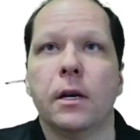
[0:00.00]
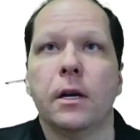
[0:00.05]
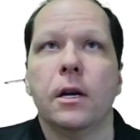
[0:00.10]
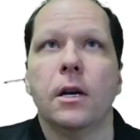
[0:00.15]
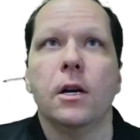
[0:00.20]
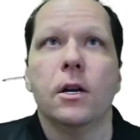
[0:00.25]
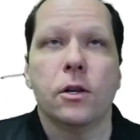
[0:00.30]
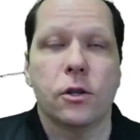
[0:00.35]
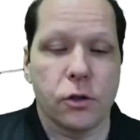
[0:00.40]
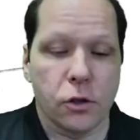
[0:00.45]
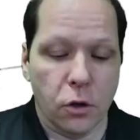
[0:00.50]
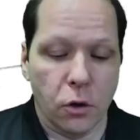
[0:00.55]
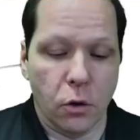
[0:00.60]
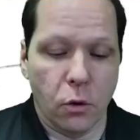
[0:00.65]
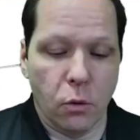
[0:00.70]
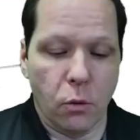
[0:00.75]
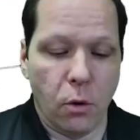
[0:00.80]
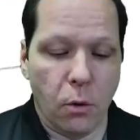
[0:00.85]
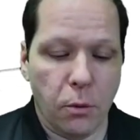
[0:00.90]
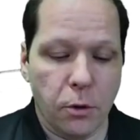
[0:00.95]
So
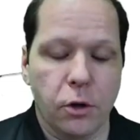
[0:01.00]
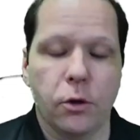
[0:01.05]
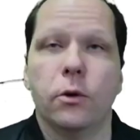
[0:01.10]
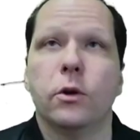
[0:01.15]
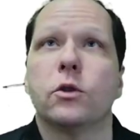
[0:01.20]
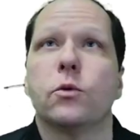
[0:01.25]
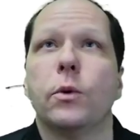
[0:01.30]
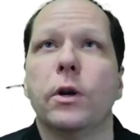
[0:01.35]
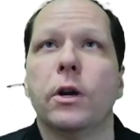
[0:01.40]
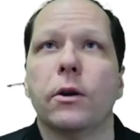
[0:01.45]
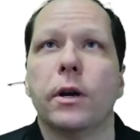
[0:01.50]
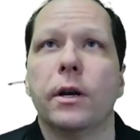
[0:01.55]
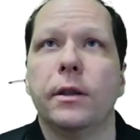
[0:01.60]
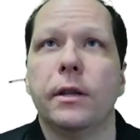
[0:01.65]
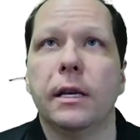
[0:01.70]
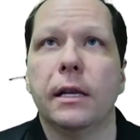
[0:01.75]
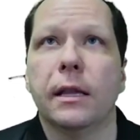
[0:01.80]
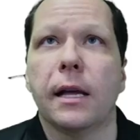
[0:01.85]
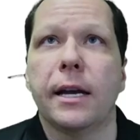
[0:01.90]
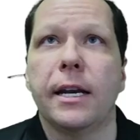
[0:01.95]
what we'll do is we are in
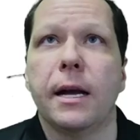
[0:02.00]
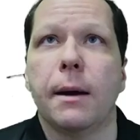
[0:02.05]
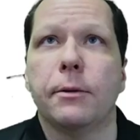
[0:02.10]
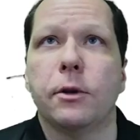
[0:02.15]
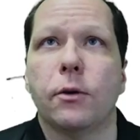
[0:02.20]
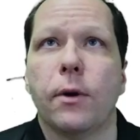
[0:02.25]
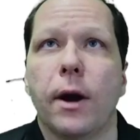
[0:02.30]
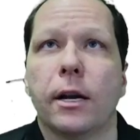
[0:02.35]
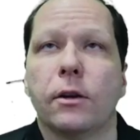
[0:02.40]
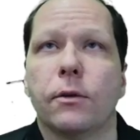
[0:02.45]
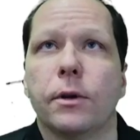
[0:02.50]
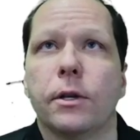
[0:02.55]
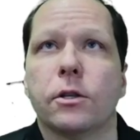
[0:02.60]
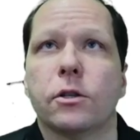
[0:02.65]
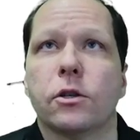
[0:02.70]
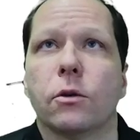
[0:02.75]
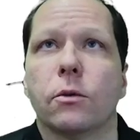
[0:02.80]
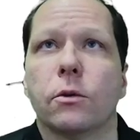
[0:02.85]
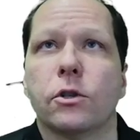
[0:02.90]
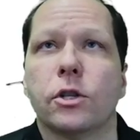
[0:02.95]
the LightNap directory.
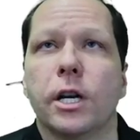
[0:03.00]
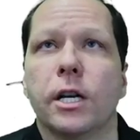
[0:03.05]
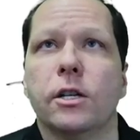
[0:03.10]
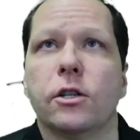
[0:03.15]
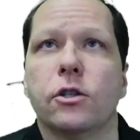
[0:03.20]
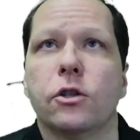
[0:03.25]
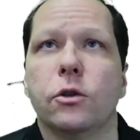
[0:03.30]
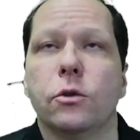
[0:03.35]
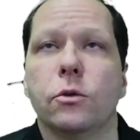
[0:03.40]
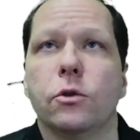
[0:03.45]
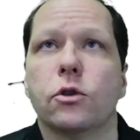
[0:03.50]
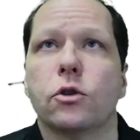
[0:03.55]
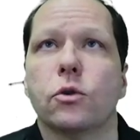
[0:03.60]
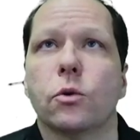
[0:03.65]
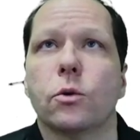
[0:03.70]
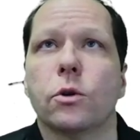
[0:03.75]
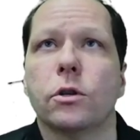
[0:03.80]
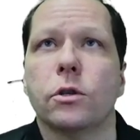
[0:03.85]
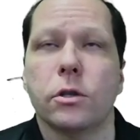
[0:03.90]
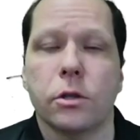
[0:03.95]
So we'll change to
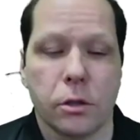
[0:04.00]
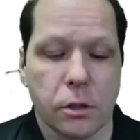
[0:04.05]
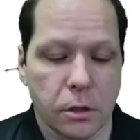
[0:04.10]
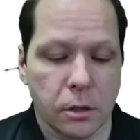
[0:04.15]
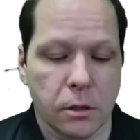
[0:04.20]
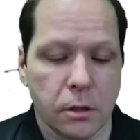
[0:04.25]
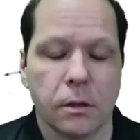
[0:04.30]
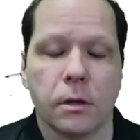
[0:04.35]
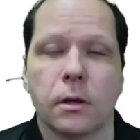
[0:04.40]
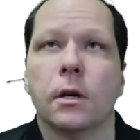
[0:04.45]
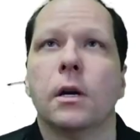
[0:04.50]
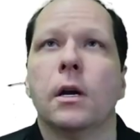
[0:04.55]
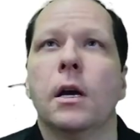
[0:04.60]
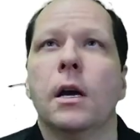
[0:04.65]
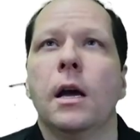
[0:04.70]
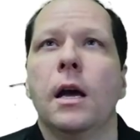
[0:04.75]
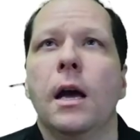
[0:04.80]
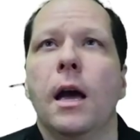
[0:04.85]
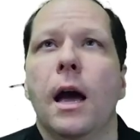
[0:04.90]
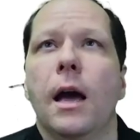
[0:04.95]
source,
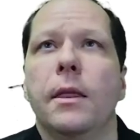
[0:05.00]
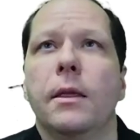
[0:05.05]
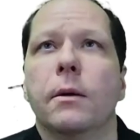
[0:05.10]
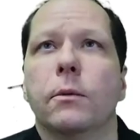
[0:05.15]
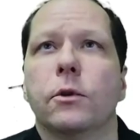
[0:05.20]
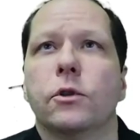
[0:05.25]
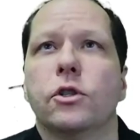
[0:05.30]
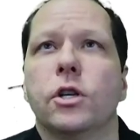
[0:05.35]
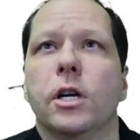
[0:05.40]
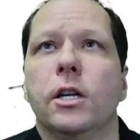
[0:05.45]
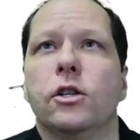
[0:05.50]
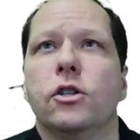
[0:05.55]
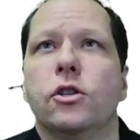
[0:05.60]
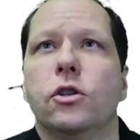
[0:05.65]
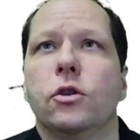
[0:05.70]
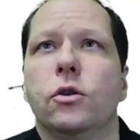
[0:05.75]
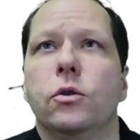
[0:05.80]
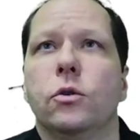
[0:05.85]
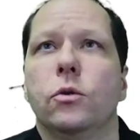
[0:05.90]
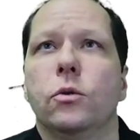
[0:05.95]
and then we'll change
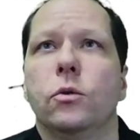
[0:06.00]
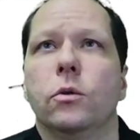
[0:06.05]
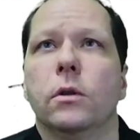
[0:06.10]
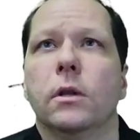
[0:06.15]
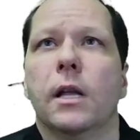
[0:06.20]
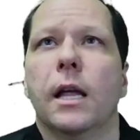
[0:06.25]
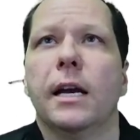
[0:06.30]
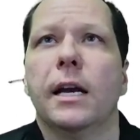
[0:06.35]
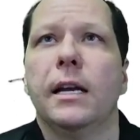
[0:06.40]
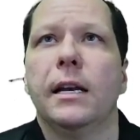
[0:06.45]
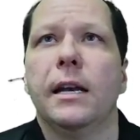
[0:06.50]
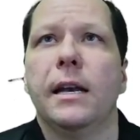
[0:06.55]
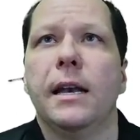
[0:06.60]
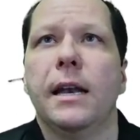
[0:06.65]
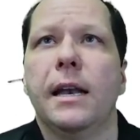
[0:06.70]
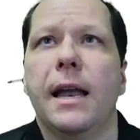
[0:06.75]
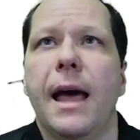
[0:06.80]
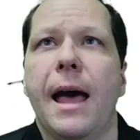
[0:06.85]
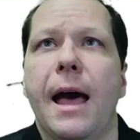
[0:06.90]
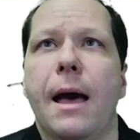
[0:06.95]
to
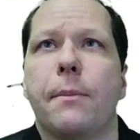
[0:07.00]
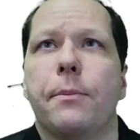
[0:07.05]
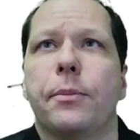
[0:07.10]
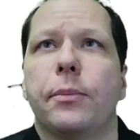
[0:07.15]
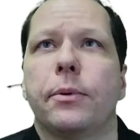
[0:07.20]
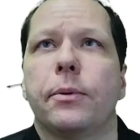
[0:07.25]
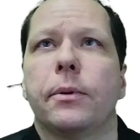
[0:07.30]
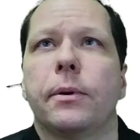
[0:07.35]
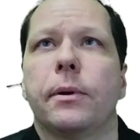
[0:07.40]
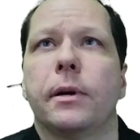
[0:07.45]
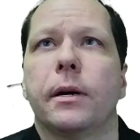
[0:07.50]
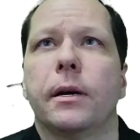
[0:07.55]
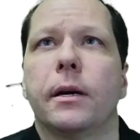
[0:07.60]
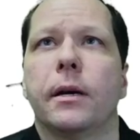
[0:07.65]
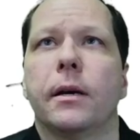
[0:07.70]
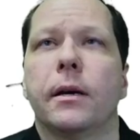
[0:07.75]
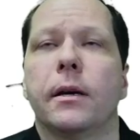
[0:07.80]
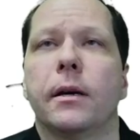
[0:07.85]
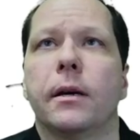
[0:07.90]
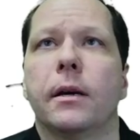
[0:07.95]
LightNap
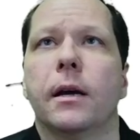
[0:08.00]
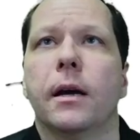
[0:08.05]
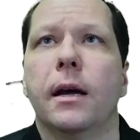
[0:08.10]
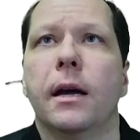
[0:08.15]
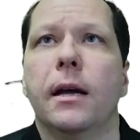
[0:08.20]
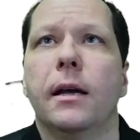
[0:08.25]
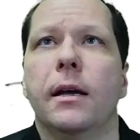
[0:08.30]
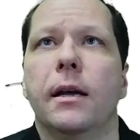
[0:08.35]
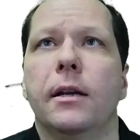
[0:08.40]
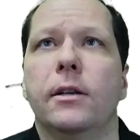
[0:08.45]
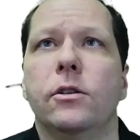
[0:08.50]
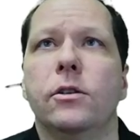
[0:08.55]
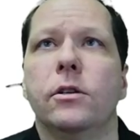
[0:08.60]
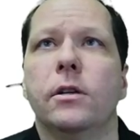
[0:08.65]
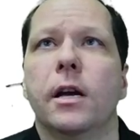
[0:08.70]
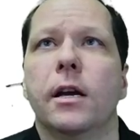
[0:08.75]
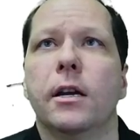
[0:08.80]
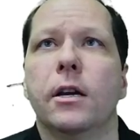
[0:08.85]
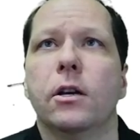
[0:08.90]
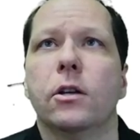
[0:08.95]
in
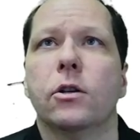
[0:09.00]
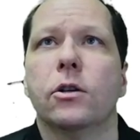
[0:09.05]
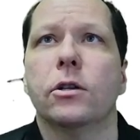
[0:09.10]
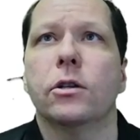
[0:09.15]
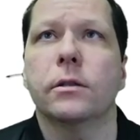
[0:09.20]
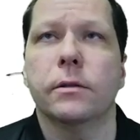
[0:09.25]
Angular.